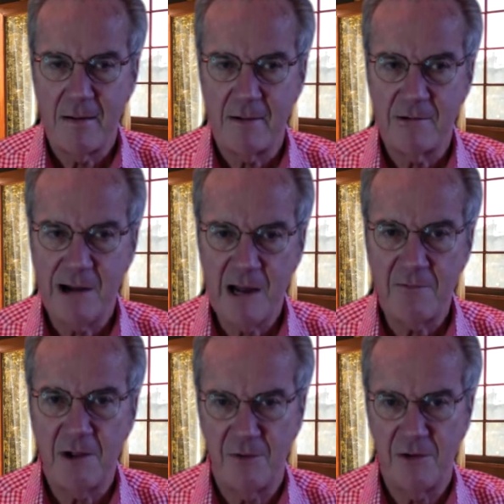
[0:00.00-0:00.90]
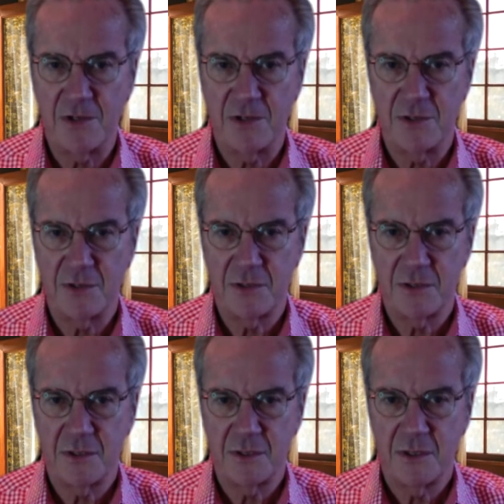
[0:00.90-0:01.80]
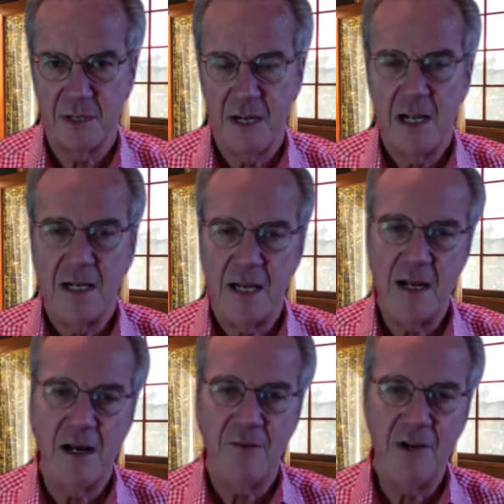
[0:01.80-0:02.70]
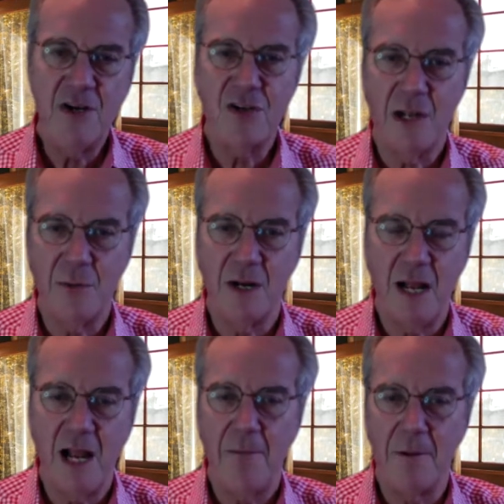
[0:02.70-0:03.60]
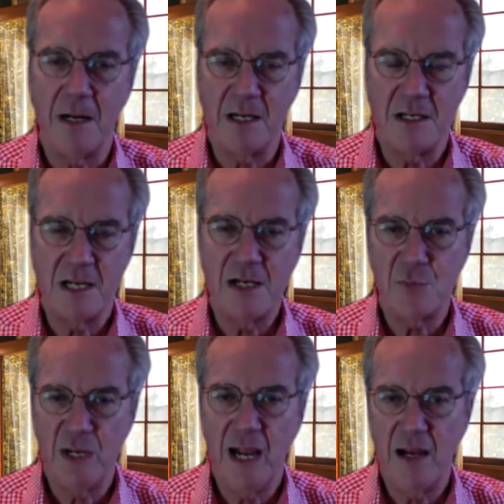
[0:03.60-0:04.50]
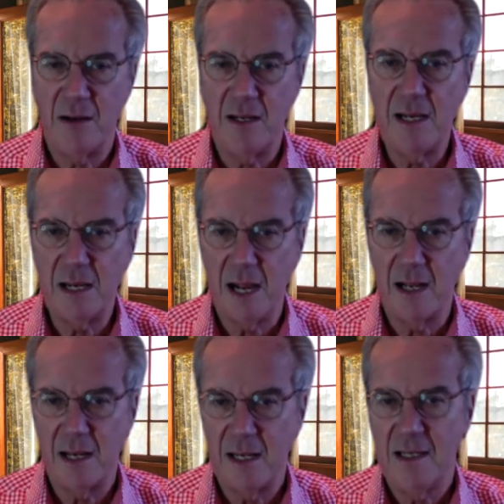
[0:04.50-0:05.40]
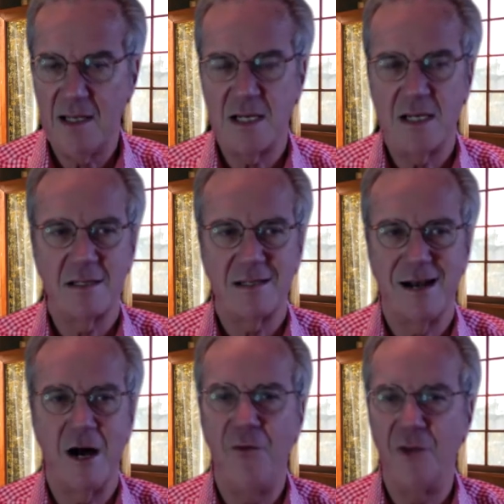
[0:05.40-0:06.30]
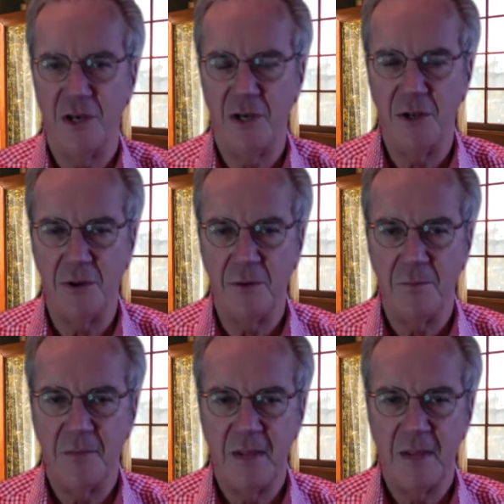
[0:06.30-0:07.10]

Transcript: grant officials. Now, eventually, what happened is things began to leak out, like these things often do.